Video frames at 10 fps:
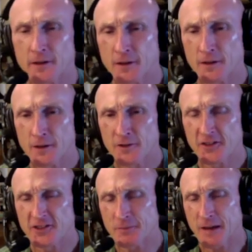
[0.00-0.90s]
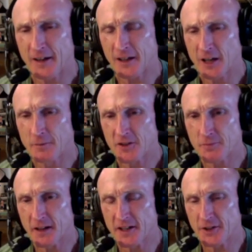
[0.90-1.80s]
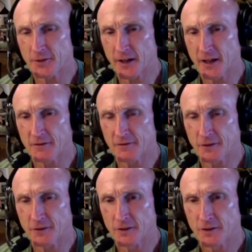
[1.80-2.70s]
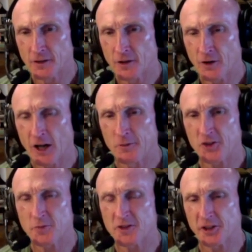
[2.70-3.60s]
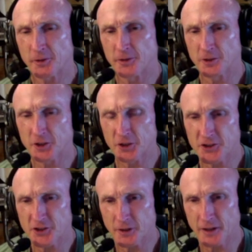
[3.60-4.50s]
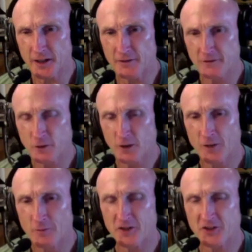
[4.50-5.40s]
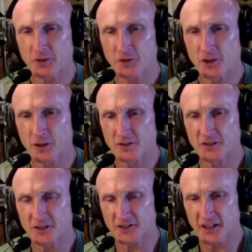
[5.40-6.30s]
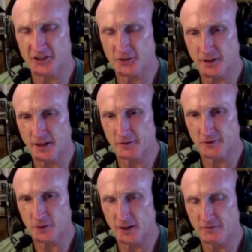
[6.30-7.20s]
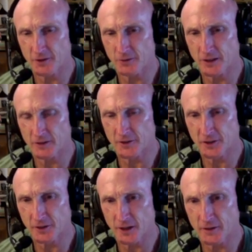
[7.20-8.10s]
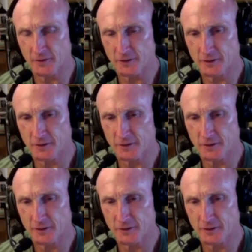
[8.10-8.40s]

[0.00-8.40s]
does it matter how much money you have, or how much material goods you have, or how much so-called success you have if you have no love in your life?